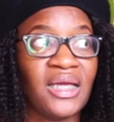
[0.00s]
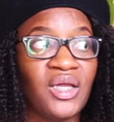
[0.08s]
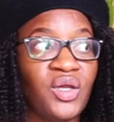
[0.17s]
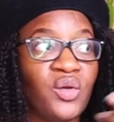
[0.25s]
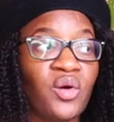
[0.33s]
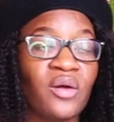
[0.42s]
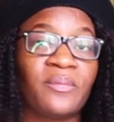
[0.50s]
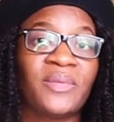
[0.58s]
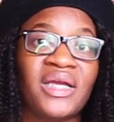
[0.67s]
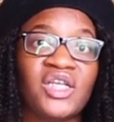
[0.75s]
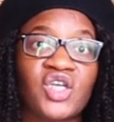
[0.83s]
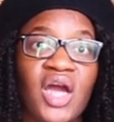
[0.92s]
you are
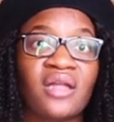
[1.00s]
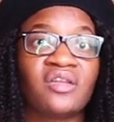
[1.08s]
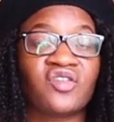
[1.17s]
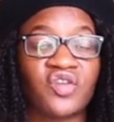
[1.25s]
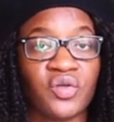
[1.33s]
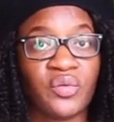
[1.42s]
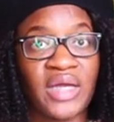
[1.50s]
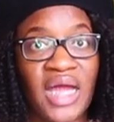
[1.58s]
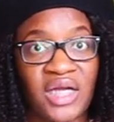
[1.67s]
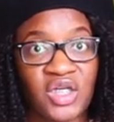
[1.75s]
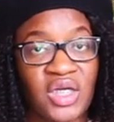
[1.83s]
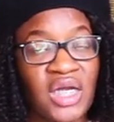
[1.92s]
being childish in your
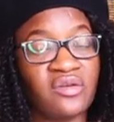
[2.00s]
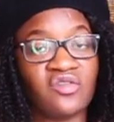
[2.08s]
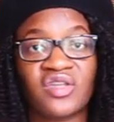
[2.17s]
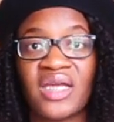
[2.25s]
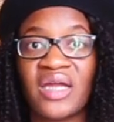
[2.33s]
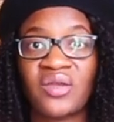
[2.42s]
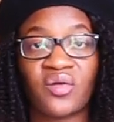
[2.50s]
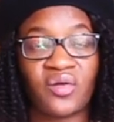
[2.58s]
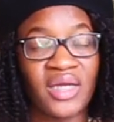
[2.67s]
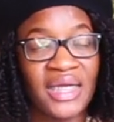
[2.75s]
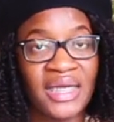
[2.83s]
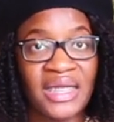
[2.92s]
reaction. I understand
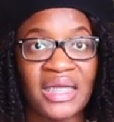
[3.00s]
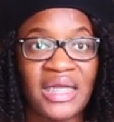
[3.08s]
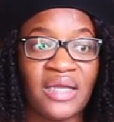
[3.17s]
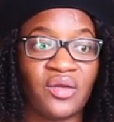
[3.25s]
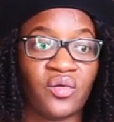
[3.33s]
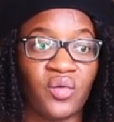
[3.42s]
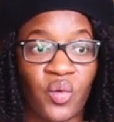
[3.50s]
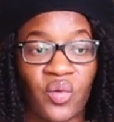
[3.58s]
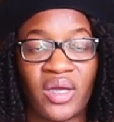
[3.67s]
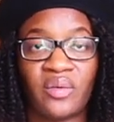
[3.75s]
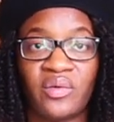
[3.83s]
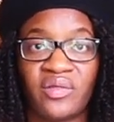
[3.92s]
you're heated and you're
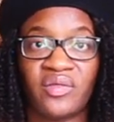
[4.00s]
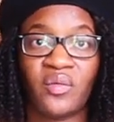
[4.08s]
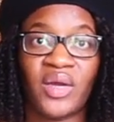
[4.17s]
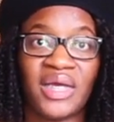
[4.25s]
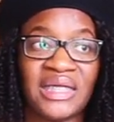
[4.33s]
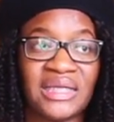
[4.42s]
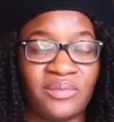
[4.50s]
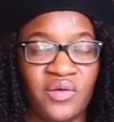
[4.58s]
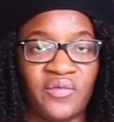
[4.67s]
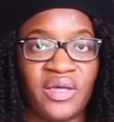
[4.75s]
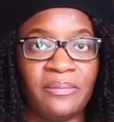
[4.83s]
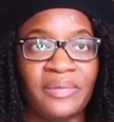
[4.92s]
annoyed with the way he's
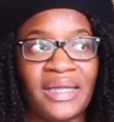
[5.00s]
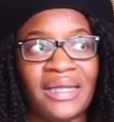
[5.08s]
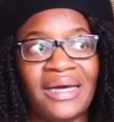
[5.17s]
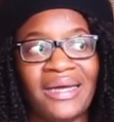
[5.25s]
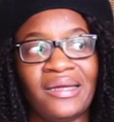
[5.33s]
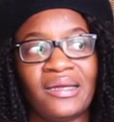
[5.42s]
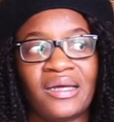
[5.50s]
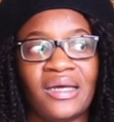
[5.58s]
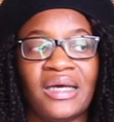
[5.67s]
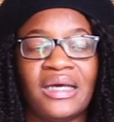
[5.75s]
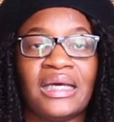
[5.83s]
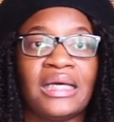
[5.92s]
moving, but, like,
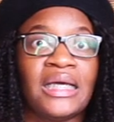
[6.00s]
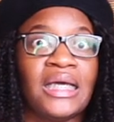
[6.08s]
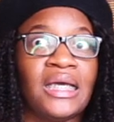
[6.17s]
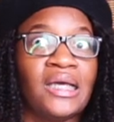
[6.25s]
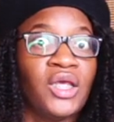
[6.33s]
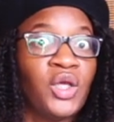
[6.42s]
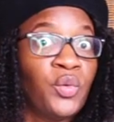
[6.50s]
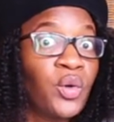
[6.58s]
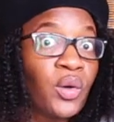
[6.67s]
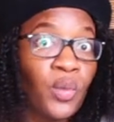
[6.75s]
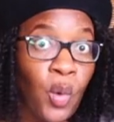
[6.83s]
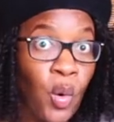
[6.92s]
you
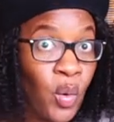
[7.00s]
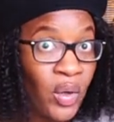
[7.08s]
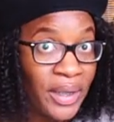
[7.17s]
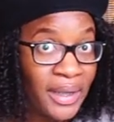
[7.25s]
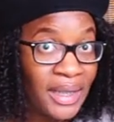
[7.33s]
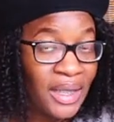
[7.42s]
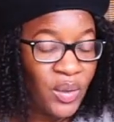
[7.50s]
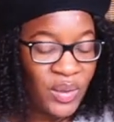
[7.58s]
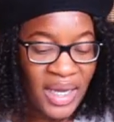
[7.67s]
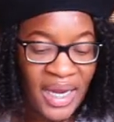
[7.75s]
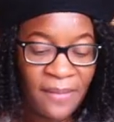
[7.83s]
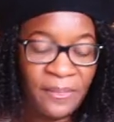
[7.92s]
were warned,
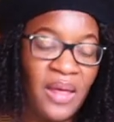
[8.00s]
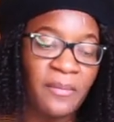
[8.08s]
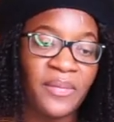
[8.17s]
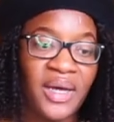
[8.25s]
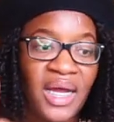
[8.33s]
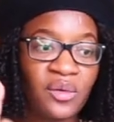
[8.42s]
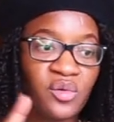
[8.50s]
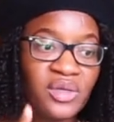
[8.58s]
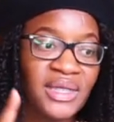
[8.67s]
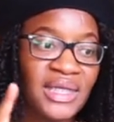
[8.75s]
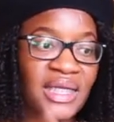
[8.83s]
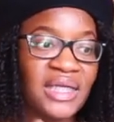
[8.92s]
okay? But I will
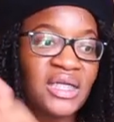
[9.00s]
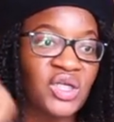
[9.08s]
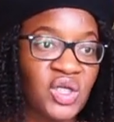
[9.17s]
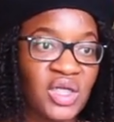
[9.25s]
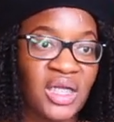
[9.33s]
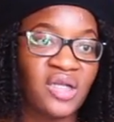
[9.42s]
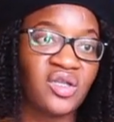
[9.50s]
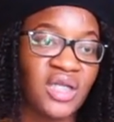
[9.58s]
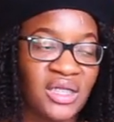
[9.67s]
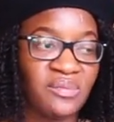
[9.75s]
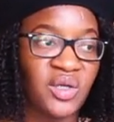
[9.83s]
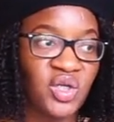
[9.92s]
say this, and she
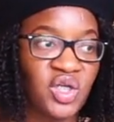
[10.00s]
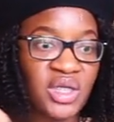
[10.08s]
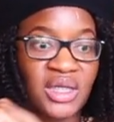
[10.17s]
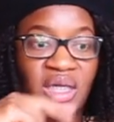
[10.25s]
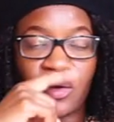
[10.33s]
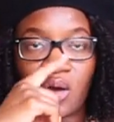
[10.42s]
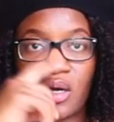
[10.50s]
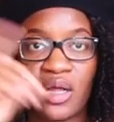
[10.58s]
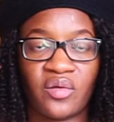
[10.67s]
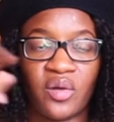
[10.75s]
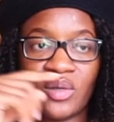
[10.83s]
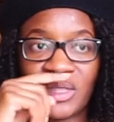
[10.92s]
does mention this later on.
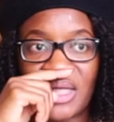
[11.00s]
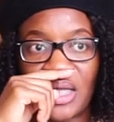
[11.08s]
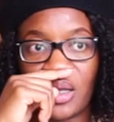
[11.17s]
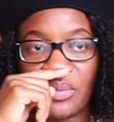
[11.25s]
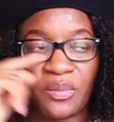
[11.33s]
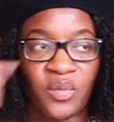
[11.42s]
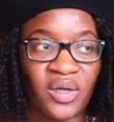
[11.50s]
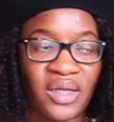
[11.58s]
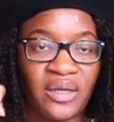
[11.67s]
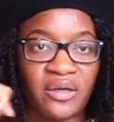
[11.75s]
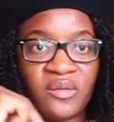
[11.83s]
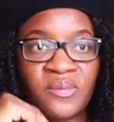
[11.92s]
I'll go into that a little bit more
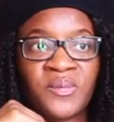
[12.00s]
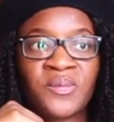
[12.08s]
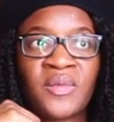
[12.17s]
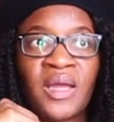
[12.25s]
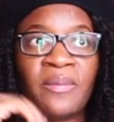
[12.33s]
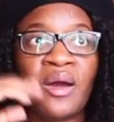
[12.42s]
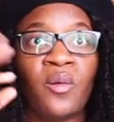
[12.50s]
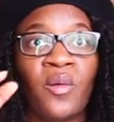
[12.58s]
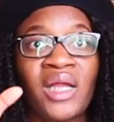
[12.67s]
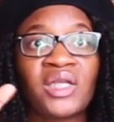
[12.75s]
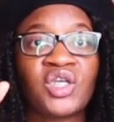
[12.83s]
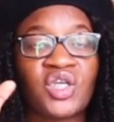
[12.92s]
later. But
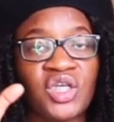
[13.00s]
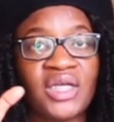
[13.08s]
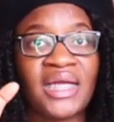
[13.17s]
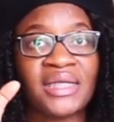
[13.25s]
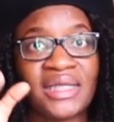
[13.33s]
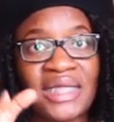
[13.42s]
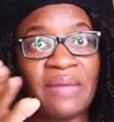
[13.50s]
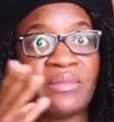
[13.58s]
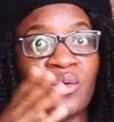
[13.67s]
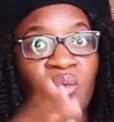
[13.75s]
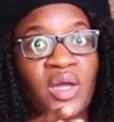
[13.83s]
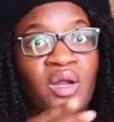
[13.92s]
when she and
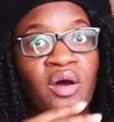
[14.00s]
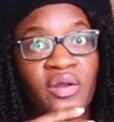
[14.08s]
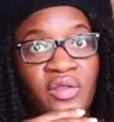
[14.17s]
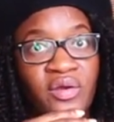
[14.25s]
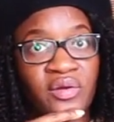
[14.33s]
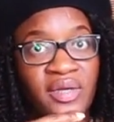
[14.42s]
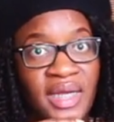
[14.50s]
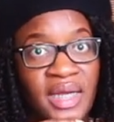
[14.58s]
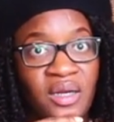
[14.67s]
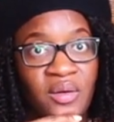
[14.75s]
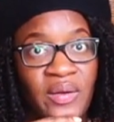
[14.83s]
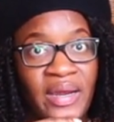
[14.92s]
Sammy went on their
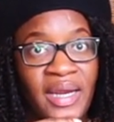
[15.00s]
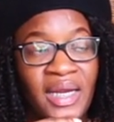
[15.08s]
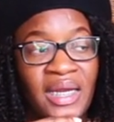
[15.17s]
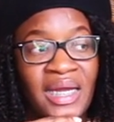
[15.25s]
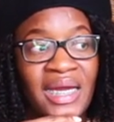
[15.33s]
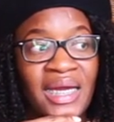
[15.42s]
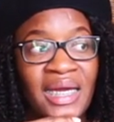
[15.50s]
date, right,